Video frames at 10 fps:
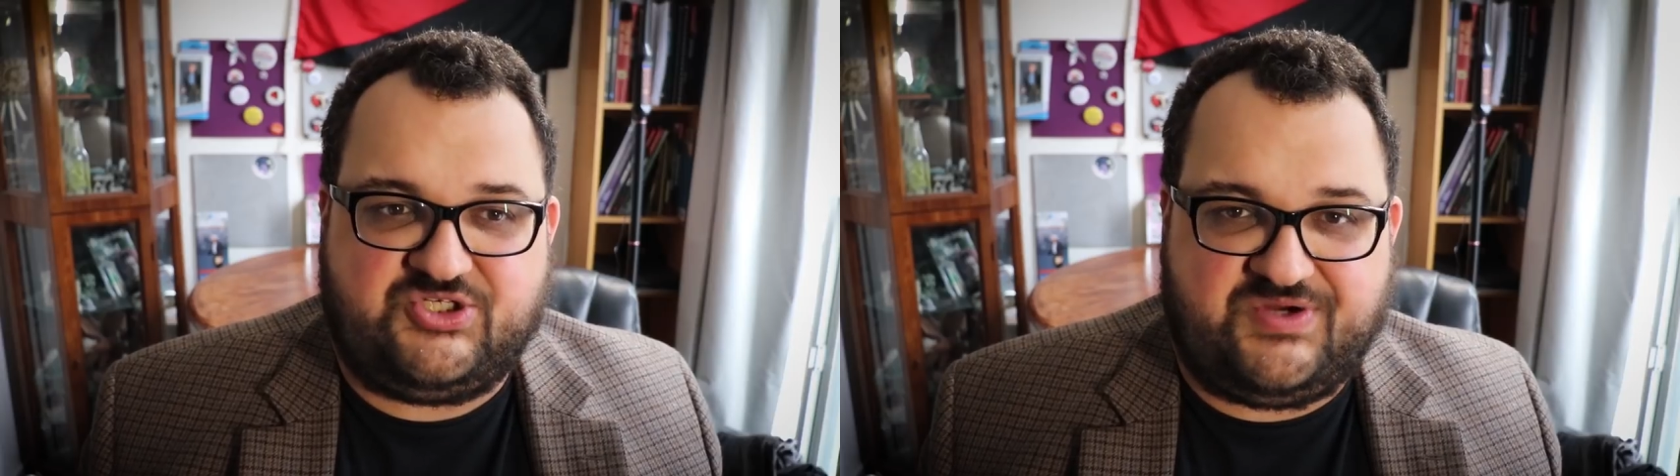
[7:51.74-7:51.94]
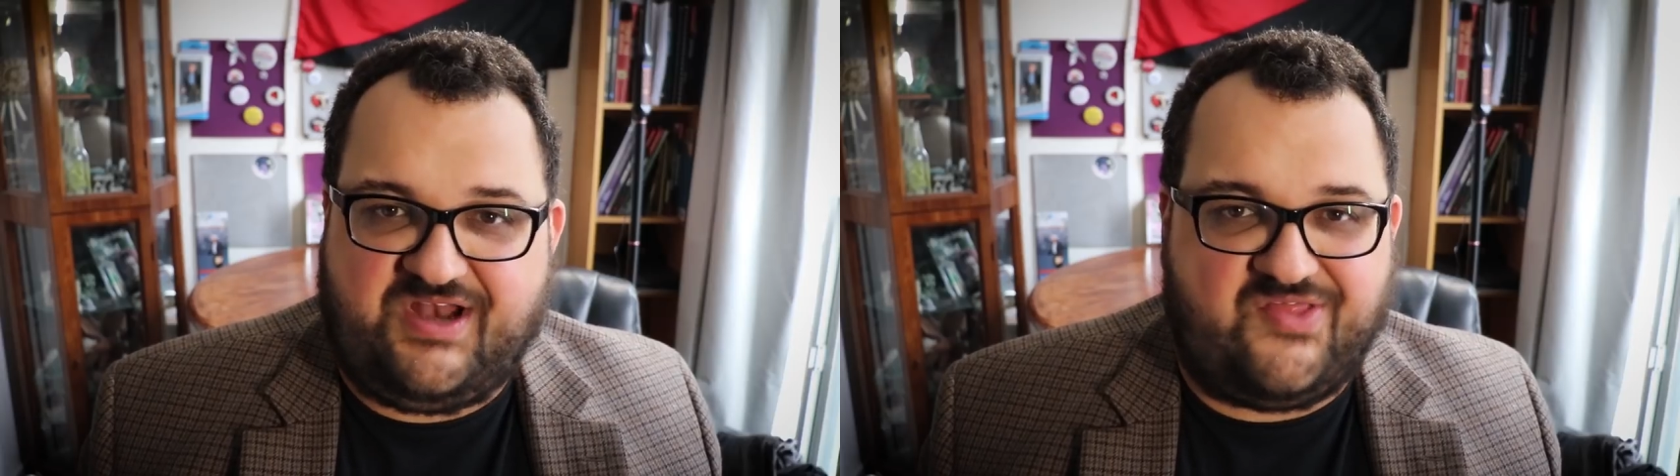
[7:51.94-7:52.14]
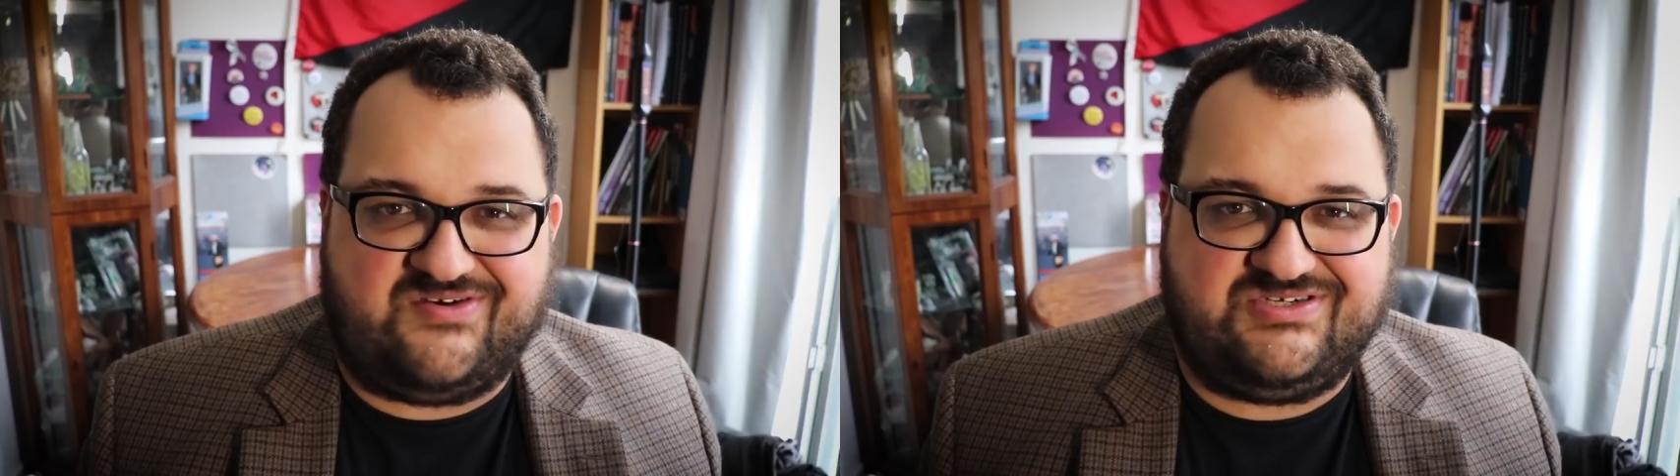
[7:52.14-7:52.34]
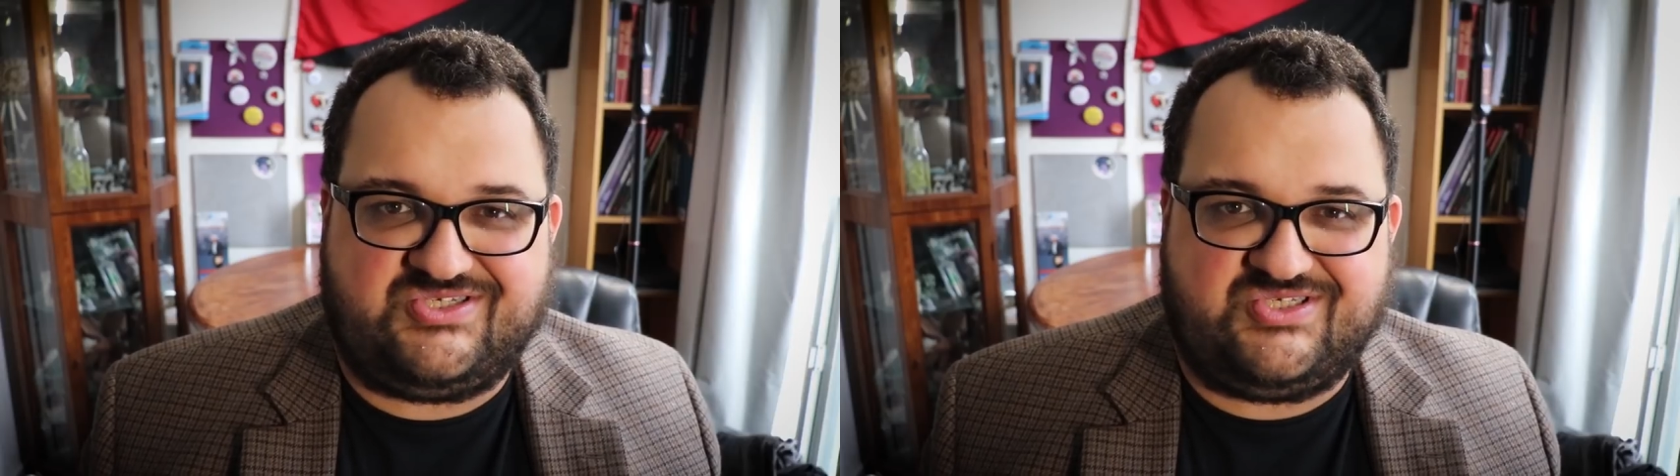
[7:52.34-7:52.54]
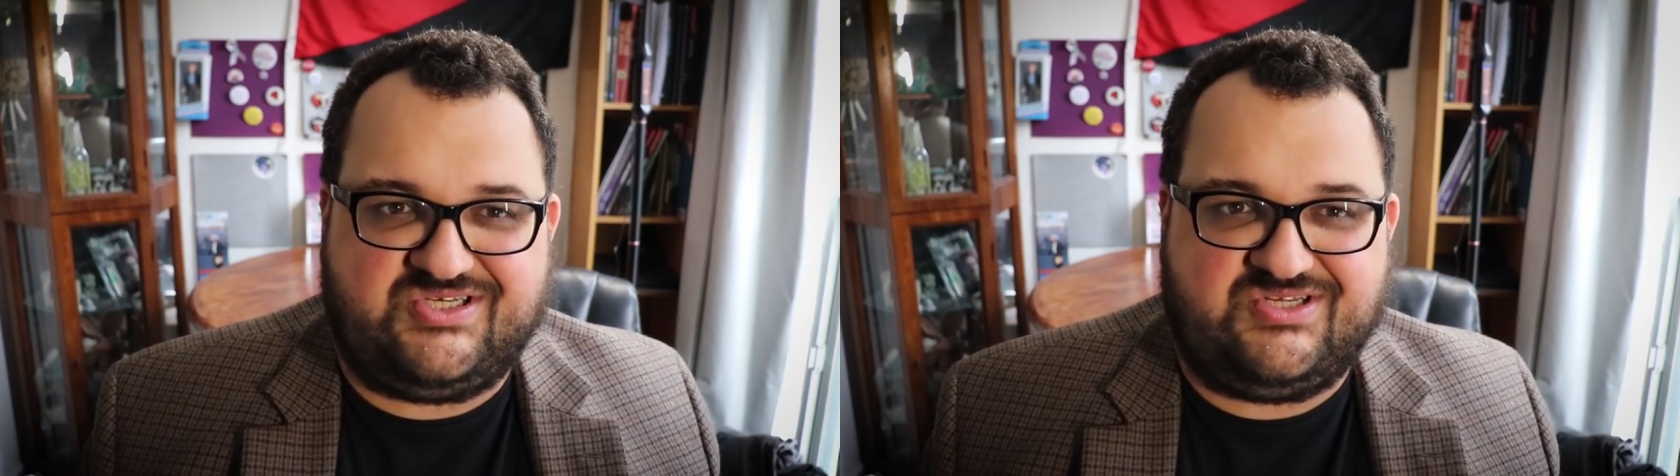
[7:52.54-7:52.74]
treat
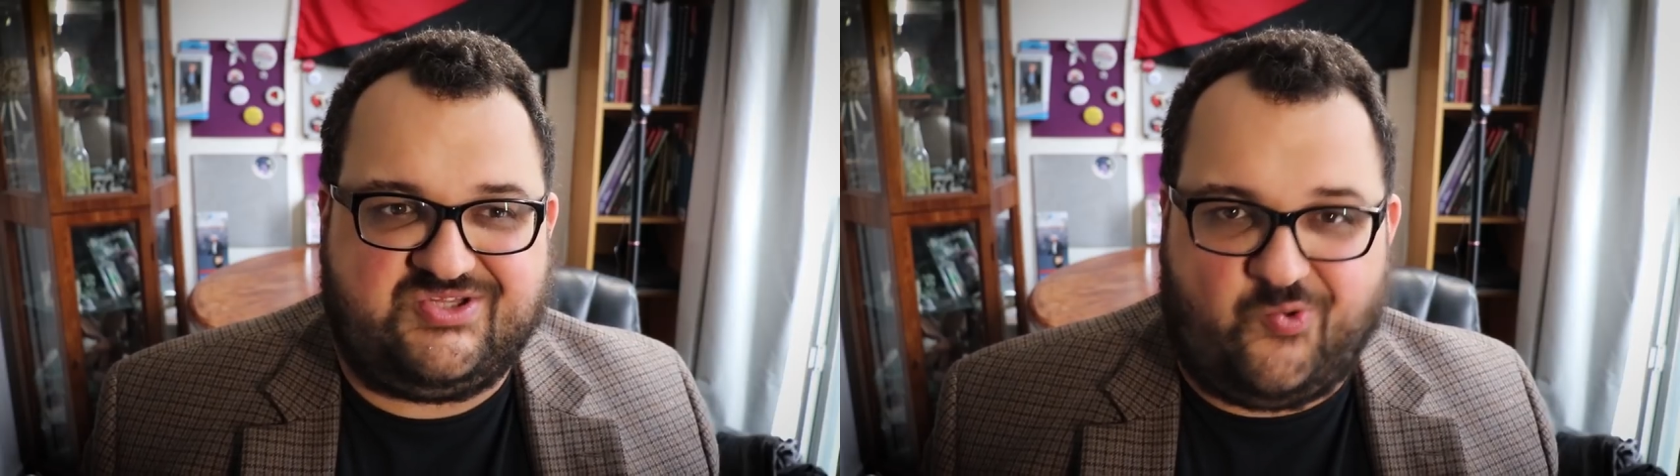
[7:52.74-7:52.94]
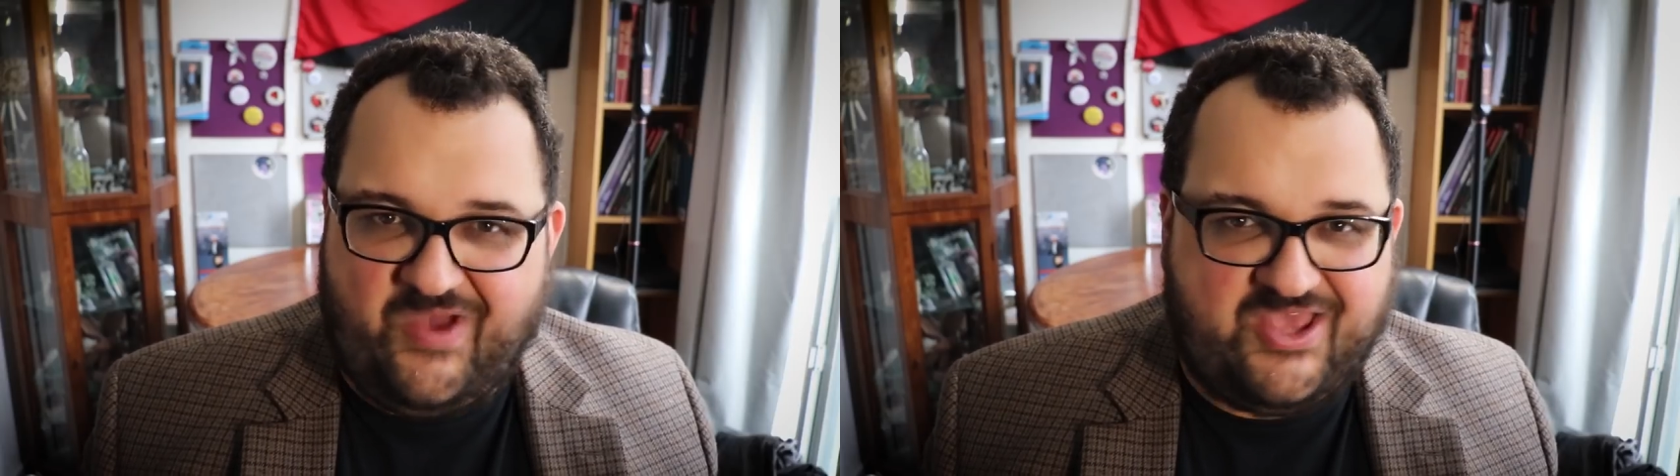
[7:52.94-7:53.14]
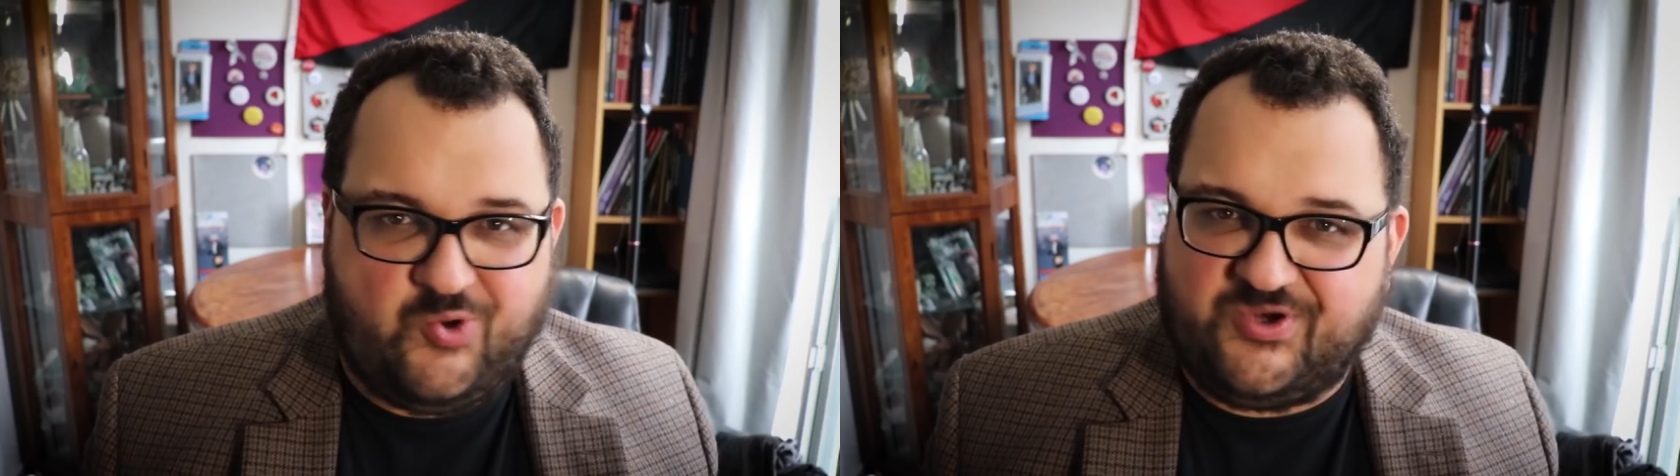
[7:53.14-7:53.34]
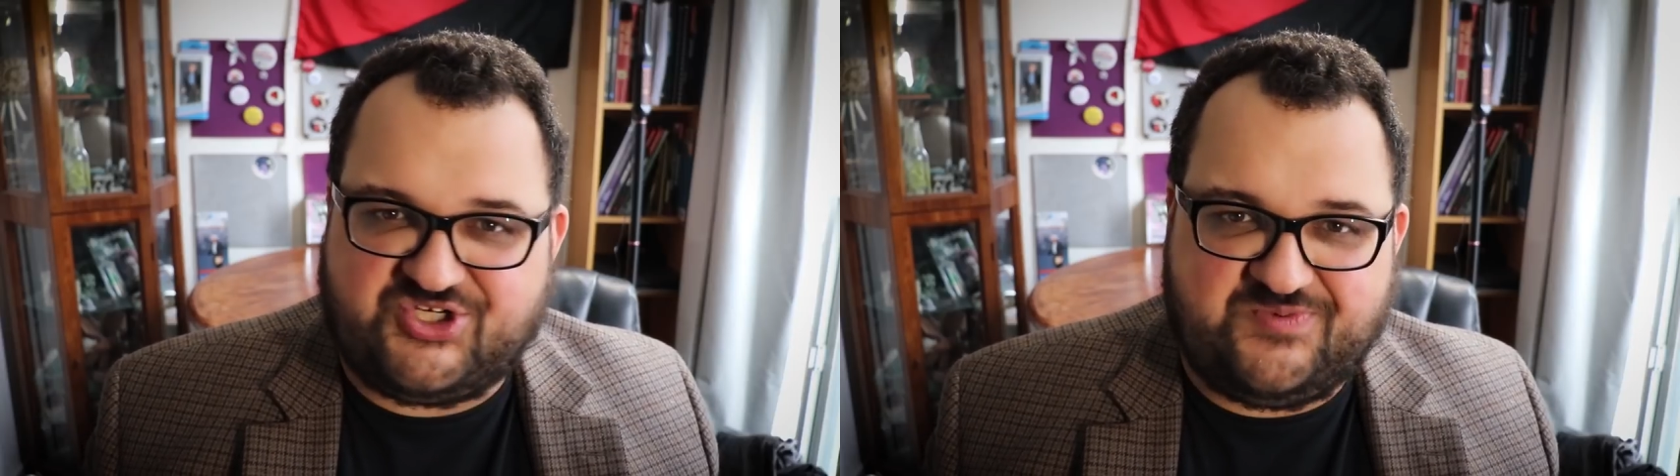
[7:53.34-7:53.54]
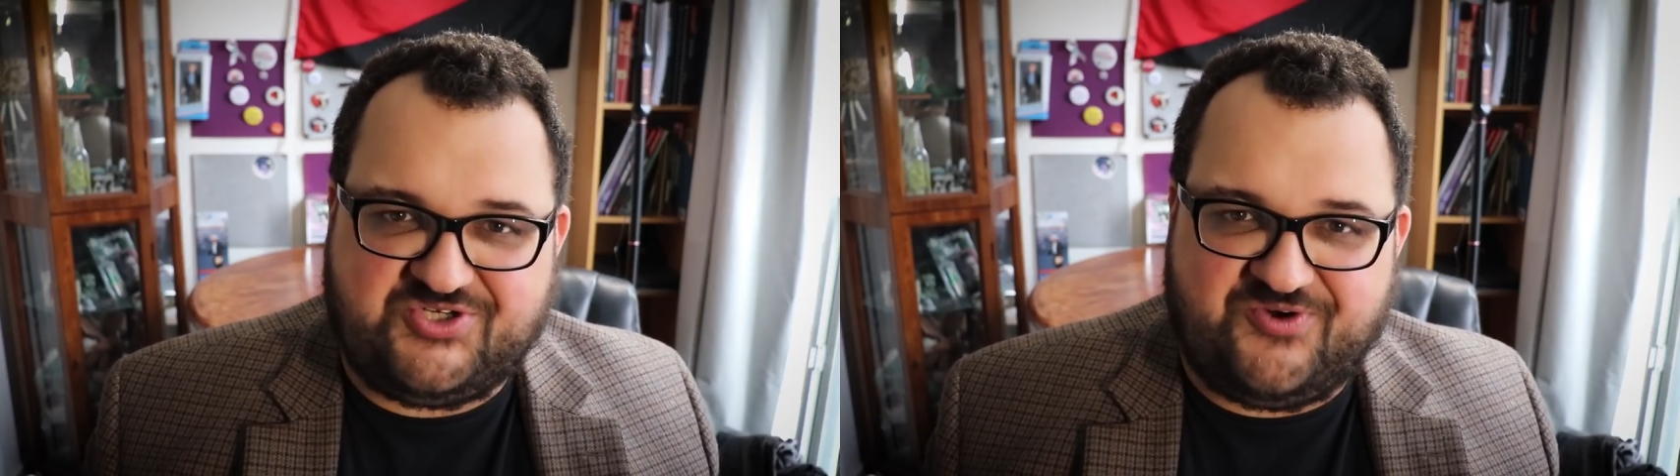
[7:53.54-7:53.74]
others the way you
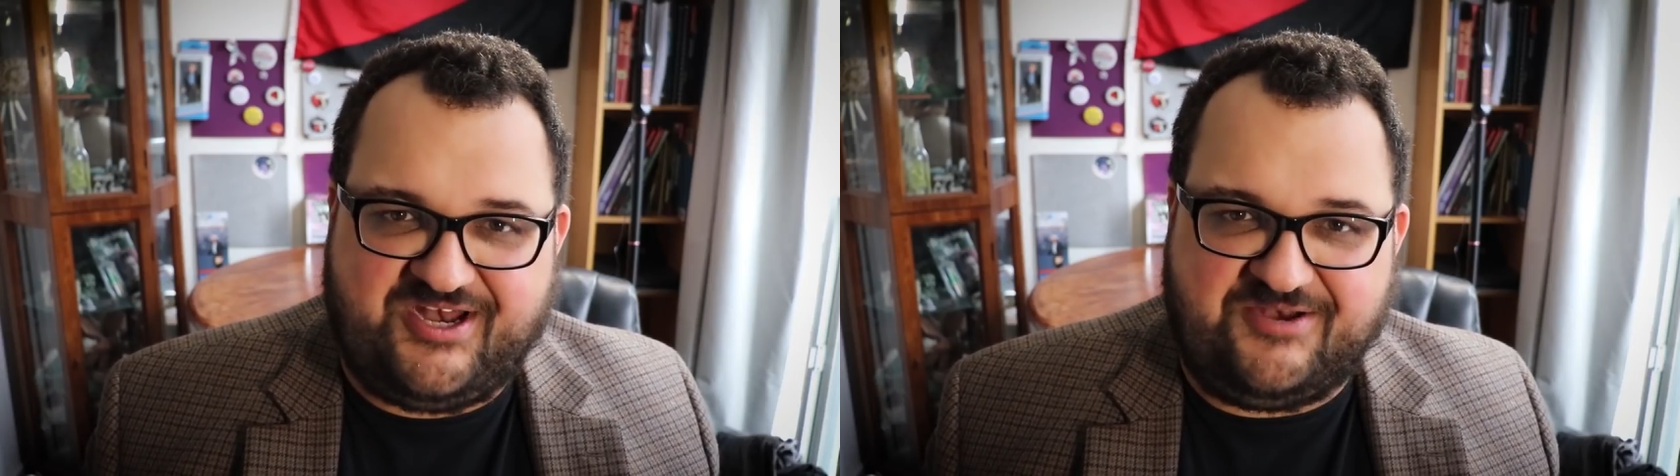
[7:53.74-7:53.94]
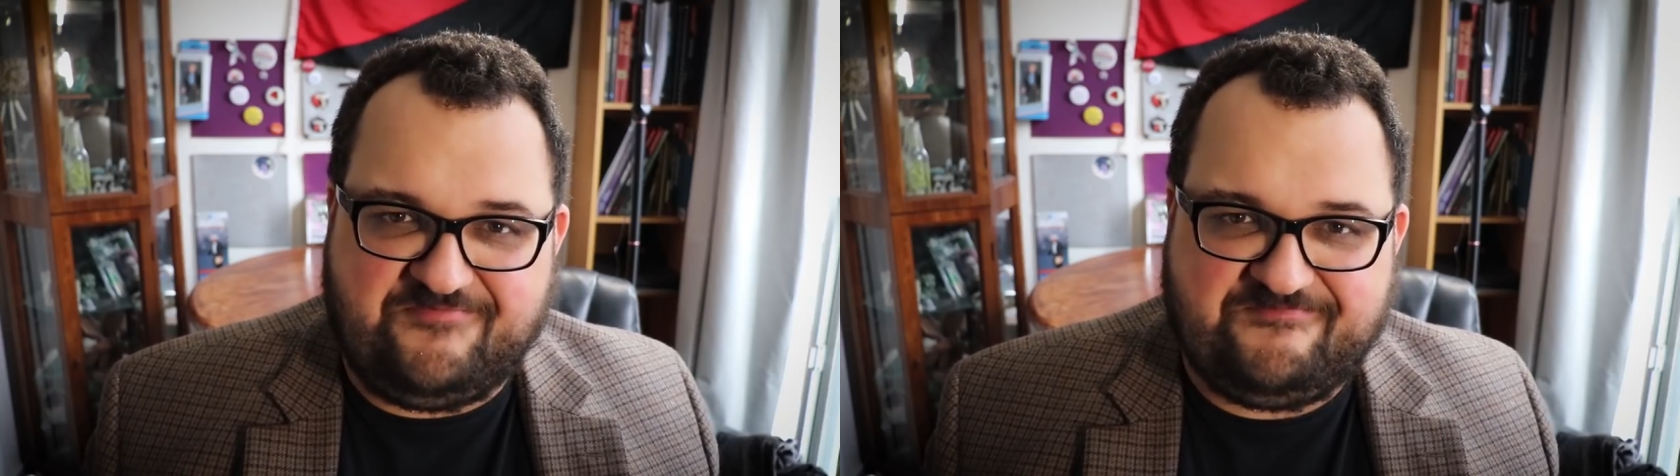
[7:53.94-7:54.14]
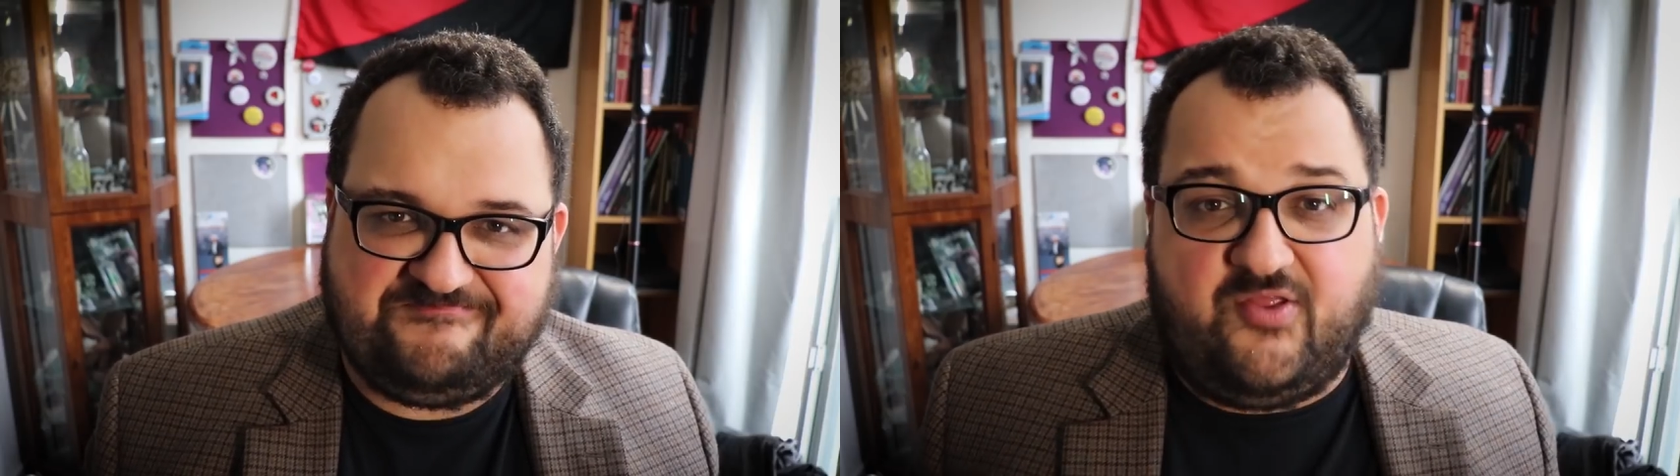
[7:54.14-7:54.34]
wish to be treated.